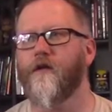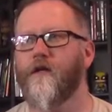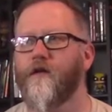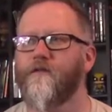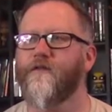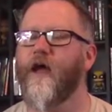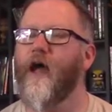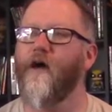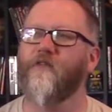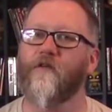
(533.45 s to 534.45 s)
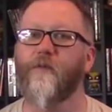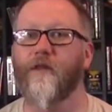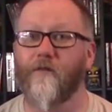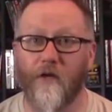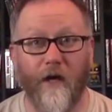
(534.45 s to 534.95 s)
kids to have that have
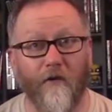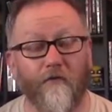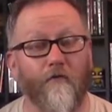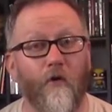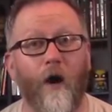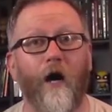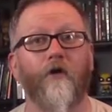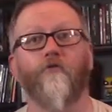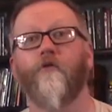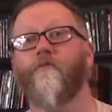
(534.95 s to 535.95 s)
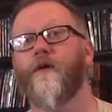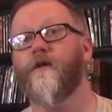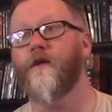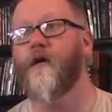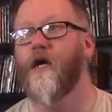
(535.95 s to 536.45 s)
been living together for a while or
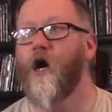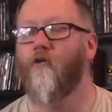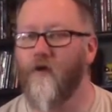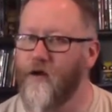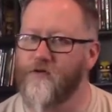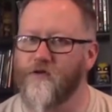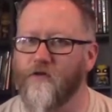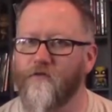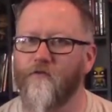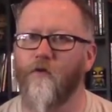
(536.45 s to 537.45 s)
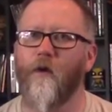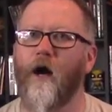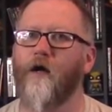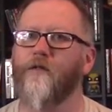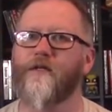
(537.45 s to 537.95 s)
been around each other for a while.